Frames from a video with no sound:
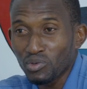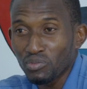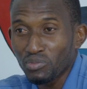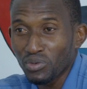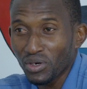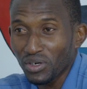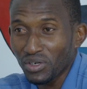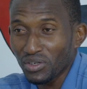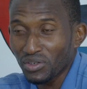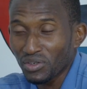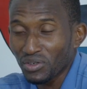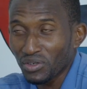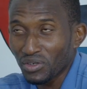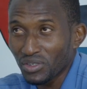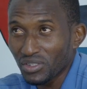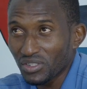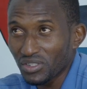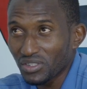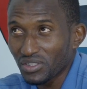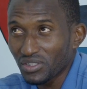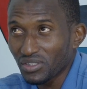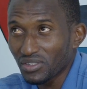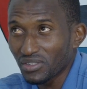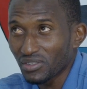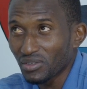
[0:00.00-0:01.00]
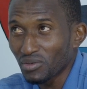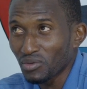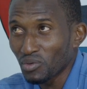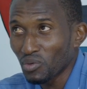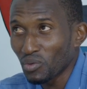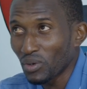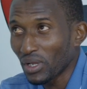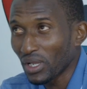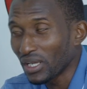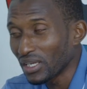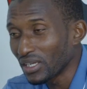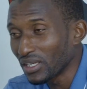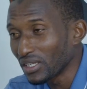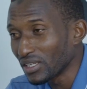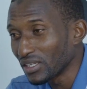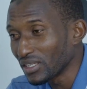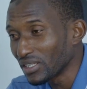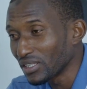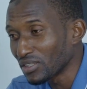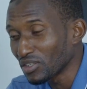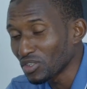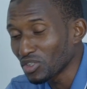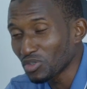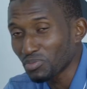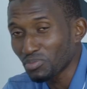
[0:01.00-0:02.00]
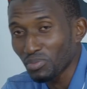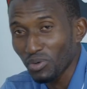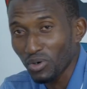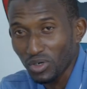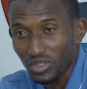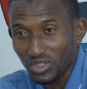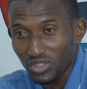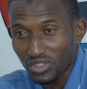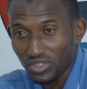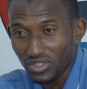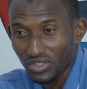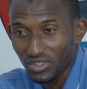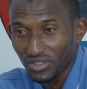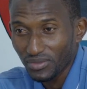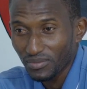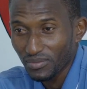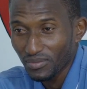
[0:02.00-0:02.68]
brought us well into sports.